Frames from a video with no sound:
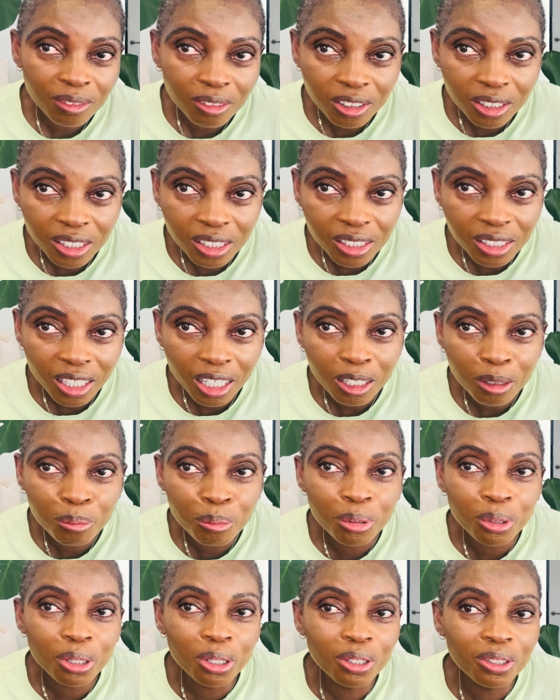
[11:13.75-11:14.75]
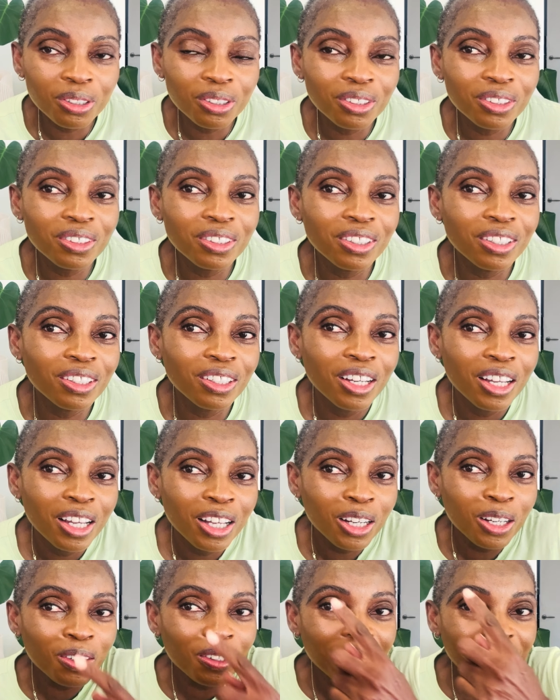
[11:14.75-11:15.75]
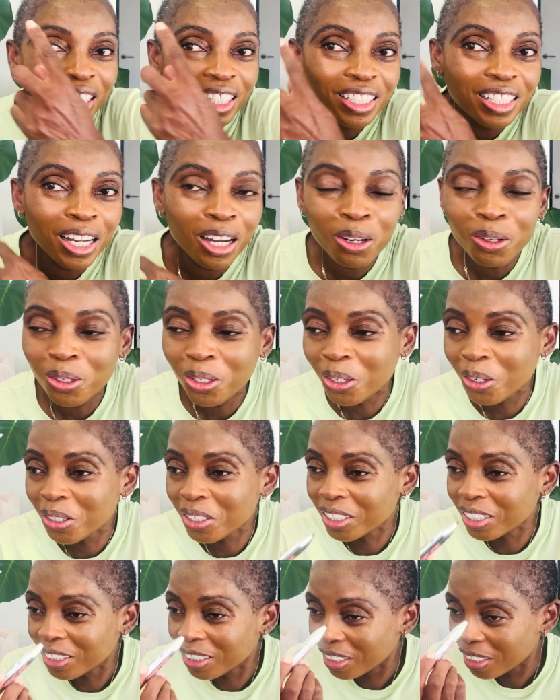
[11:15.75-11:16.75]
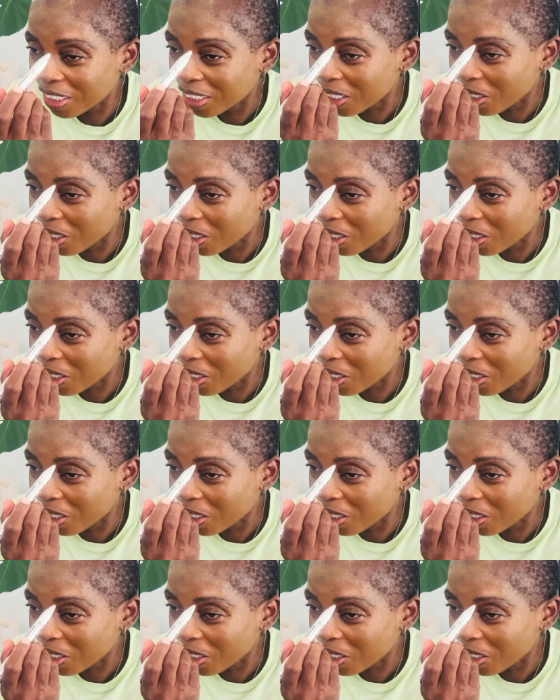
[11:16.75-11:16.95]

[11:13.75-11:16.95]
This eyebrow, look at how long it is.